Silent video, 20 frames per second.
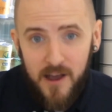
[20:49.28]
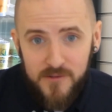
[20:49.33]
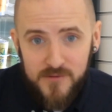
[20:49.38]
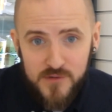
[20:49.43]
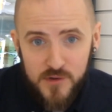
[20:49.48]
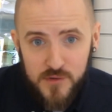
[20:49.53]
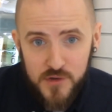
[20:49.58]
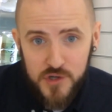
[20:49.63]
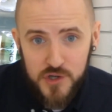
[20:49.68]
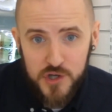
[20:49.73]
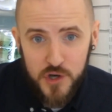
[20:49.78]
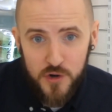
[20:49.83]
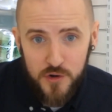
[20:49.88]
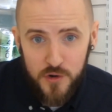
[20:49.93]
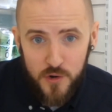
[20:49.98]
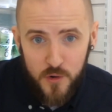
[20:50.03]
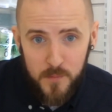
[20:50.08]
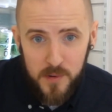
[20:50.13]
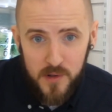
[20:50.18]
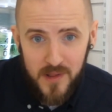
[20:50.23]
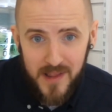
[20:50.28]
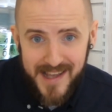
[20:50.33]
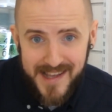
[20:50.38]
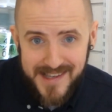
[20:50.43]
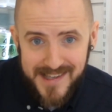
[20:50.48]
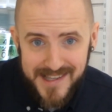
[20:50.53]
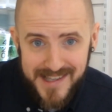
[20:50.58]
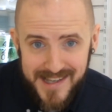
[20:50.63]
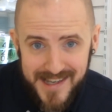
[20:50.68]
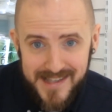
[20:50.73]
after the
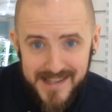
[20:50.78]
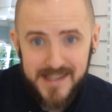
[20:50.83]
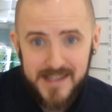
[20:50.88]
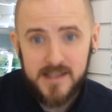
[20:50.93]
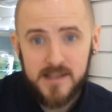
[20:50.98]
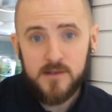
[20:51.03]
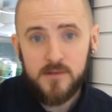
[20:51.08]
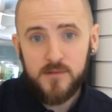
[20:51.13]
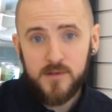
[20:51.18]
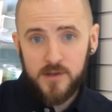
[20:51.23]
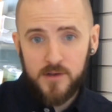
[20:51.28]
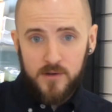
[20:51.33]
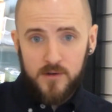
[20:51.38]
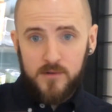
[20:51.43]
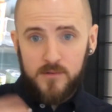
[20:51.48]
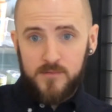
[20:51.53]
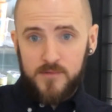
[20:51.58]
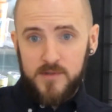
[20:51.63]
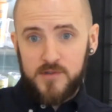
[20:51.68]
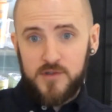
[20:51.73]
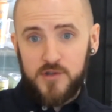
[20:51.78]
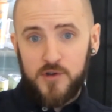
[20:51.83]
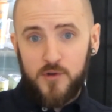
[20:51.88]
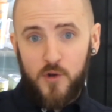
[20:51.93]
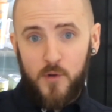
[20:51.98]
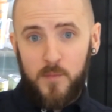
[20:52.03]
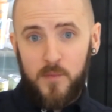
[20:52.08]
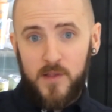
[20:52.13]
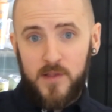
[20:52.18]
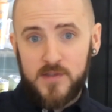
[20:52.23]
Chernobyl incident, the
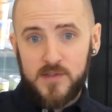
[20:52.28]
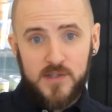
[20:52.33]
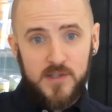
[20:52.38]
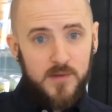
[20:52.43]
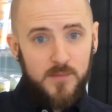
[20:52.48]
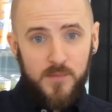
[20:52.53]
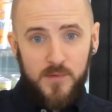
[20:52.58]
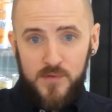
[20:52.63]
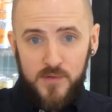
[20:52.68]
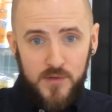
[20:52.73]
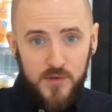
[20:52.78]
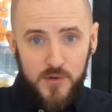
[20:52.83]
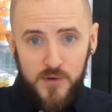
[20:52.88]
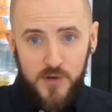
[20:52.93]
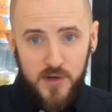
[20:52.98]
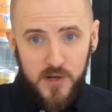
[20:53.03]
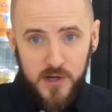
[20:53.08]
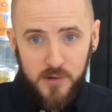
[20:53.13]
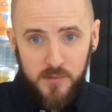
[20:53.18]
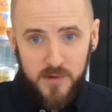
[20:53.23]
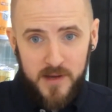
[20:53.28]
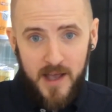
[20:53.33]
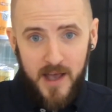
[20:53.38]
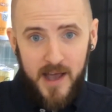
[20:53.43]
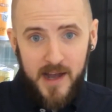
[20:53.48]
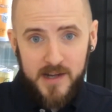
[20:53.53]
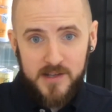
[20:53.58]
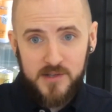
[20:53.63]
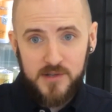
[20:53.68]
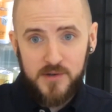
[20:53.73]
Chernobyl incident with the nuclear
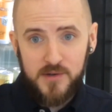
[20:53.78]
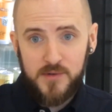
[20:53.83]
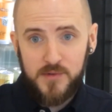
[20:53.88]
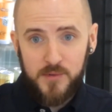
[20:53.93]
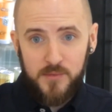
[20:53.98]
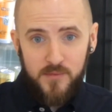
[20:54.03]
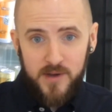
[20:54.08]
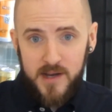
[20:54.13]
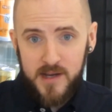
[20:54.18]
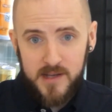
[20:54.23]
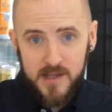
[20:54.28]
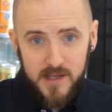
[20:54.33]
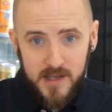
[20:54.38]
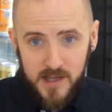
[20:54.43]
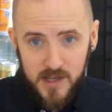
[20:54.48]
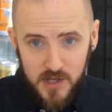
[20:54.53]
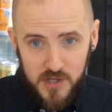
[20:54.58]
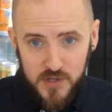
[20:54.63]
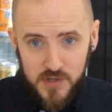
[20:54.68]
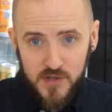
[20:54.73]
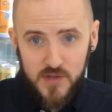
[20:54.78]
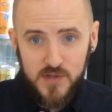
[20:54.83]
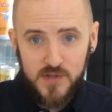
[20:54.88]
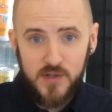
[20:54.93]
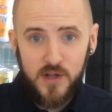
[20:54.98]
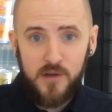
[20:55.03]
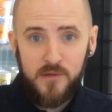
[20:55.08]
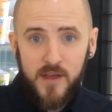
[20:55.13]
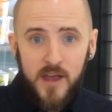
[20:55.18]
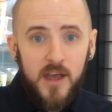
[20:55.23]
reactor and the radiation
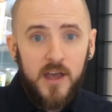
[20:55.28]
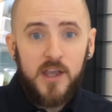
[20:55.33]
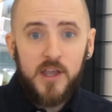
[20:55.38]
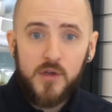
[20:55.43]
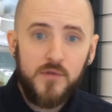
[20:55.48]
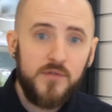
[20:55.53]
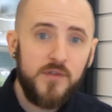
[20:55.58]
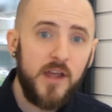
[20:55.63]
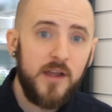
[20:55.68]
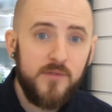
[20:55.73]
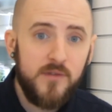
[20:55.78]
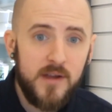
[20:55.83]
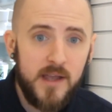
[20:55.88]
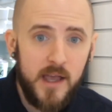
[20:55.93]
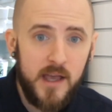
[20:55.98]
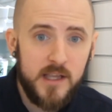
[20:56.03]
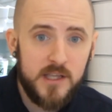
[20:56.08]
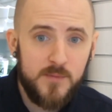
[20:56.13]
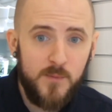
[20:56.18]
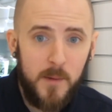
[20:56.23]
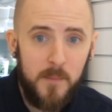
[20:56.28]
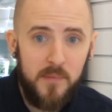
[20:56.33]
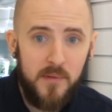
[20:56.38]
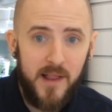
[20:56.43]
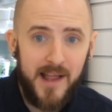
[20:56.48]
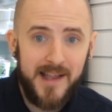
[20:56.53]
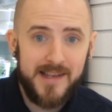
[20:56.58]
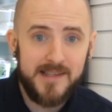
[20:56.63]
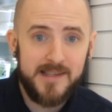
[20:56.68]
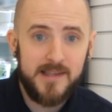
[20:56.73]
and stuff, you'll never guess
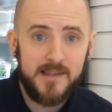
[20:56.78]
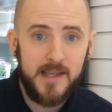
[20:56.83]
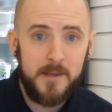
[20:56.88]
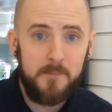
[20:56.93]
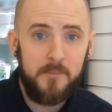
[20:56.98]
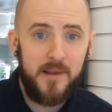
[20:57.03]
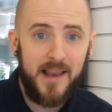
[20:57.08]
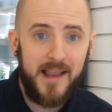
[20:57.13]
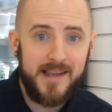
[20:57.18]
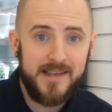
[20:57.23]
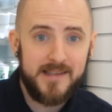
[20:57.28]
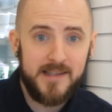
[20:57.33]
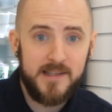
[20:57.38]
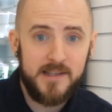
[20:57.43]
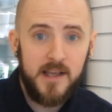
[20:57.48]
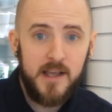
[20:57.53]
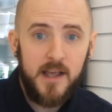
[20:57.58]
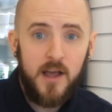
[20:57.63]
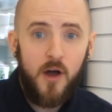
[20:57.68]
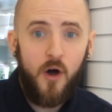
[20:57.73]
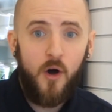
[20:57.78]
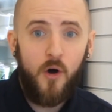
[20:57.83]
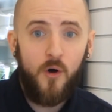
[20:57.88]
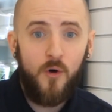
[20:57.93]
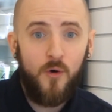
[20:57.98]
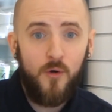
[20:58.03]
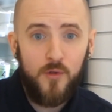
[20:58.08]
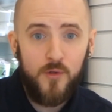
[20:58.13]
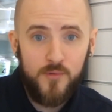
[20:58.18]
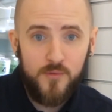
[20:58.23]
what plants they planted
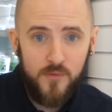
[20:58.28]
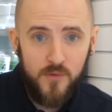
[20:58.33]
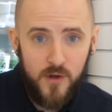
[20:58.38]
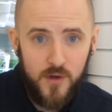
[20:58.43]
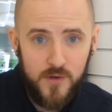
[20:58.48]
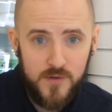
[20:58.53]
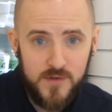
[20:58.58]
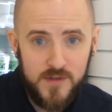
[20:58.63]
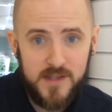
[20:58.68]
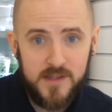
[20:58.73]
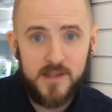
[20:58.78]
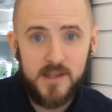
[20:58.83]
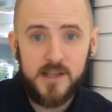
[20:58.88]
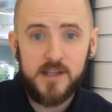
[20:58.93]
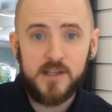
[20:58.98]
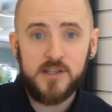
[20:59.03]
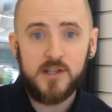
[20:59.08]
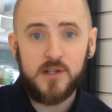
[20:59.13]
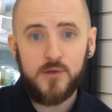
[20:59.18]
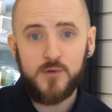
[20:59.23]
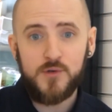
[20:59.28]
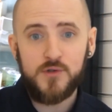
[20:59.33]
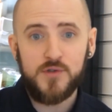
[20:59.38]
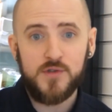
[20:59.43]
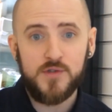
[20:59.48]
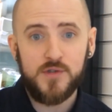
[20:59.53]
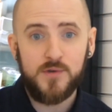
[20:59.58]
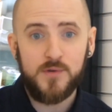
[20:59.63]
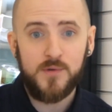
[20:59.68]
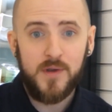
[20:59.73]
all around in the
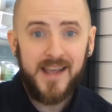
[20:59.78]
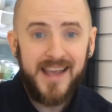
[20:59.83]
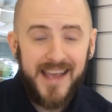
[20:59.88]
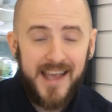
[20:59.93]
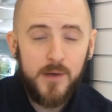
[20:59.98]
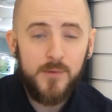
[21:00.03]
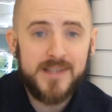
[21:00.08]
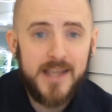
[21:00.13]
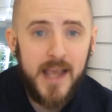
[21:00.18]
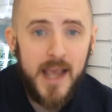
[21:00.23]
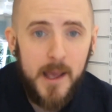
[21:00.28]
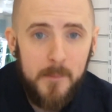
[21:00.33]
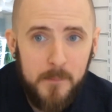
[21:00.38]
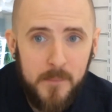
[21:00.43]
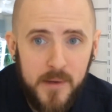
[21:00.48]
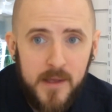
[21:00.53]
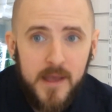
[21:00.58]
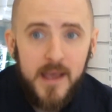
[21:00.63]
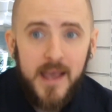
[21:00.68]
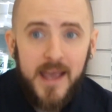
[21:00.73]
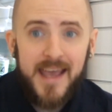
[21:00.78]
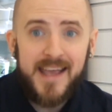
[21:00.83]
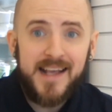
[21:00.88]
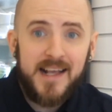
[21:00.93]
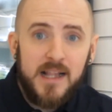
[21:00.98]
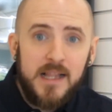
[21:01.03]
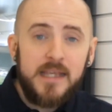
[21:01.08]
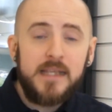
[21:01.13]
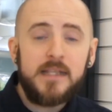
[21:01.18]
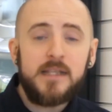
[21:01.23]
exclusion zone. It was hemp.
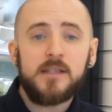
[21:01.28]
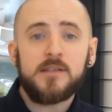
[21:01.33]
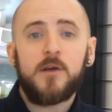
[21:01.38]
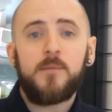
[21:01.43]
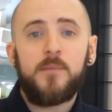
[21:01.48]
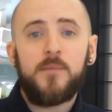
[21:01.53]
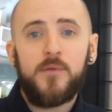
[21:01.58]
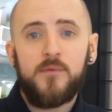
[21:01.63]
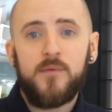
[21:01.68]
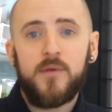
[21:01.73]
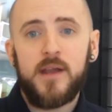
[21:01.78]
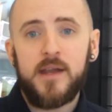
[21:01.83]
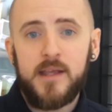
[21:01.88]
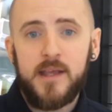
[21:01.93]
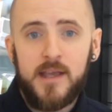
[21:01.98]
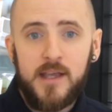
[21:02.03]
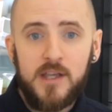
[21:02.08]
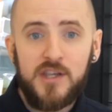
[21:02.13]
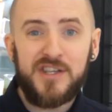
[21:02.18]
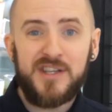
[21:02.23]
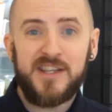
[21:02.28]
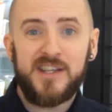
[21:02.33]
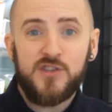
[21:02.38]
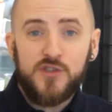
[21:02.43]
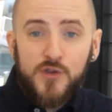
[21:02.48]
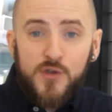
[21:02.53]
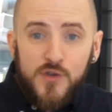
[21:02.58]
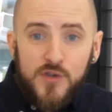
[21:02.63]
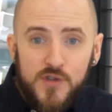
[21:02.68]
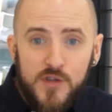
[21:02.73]
It cleans up the radiation,
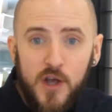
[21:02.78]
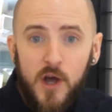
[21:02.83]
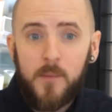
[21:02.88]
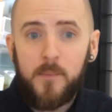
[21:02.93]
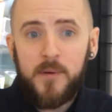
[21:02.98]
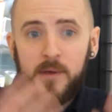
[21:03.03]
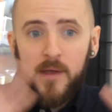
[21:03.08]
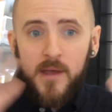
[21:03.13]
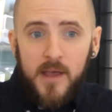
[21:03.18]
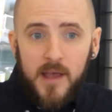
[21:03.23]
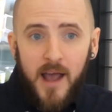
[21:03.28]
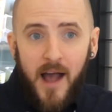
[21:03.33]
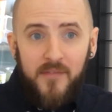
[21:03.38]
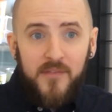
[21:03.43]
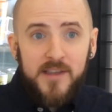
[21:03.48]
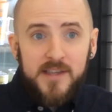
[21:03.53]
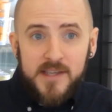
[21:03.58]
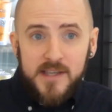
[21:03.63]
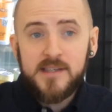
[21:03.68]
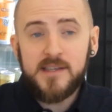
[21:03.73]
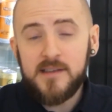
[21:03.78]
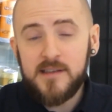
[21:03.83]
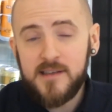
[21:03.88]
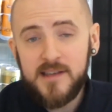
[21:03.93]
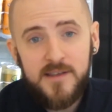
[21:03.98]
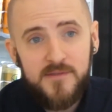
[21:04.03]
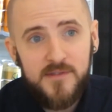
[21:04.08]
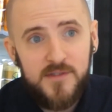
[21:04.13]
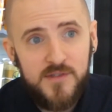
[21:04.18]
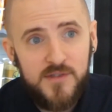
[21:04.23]
it soaks it up. And this
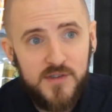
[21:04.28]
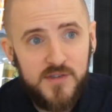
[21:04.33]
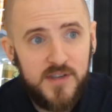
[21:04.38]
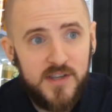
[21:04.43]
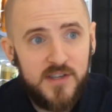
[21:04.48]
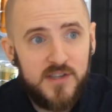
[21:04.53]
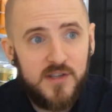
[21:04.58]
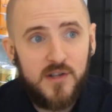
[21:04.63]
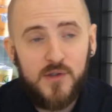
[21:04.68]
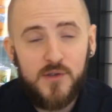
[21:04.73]
isn't even just